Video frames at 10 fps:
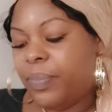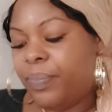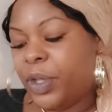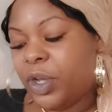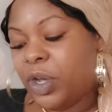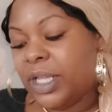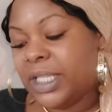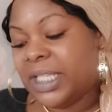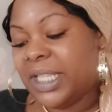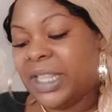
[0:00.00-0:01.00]

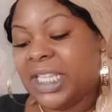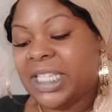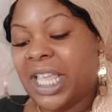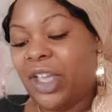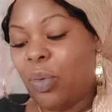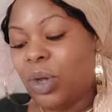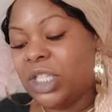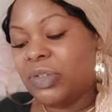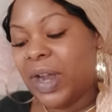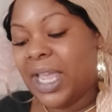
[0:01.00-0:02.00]
Because this King of
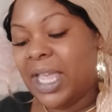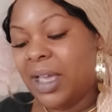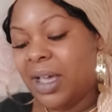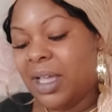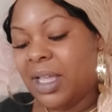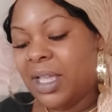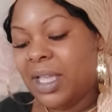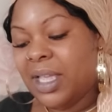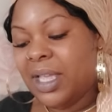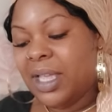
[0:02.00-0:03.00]
Wands right here
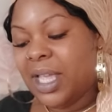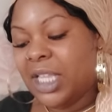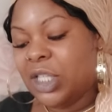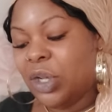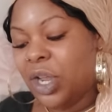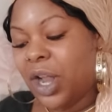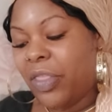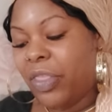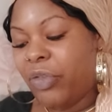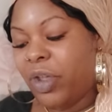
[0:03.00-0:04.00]
is looking at
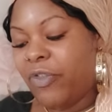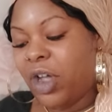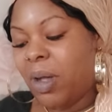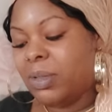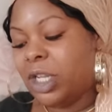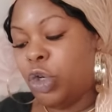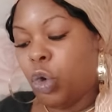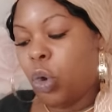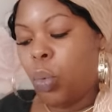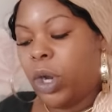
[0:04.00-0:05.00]
the Three of Cups, and
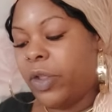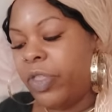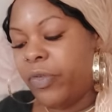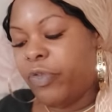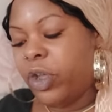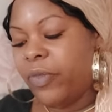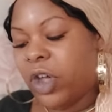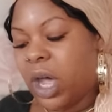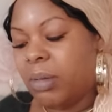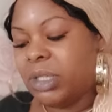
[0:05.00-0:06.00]
you're one of the Three of
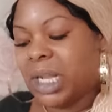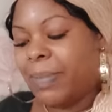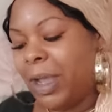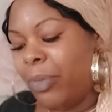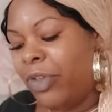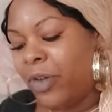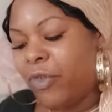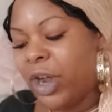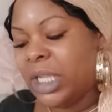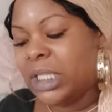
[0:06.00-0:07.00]
Cups celebrating with your
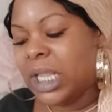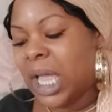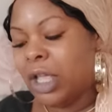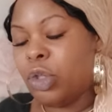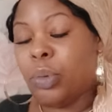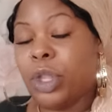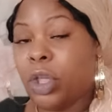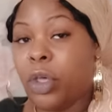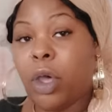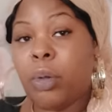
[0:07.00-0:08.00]
friends, like doing
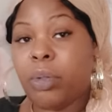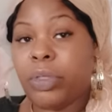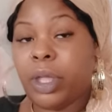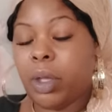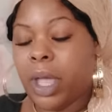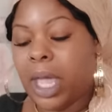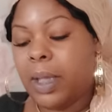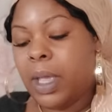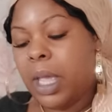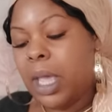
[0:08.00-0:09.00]
your own thing,
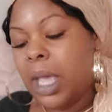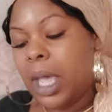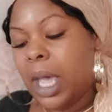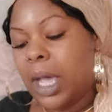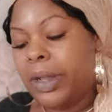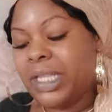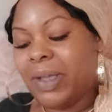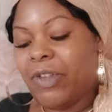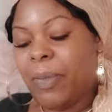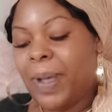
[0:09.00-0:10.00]
okay? And the
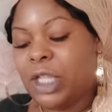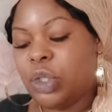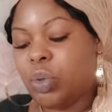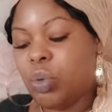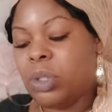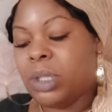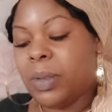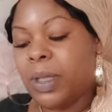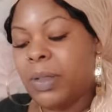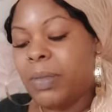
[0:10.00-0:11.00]
Seven of Pentacles
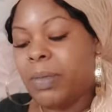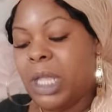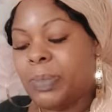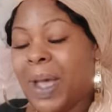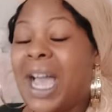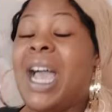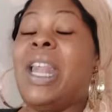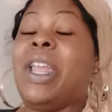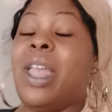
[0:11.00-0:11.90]
is behind the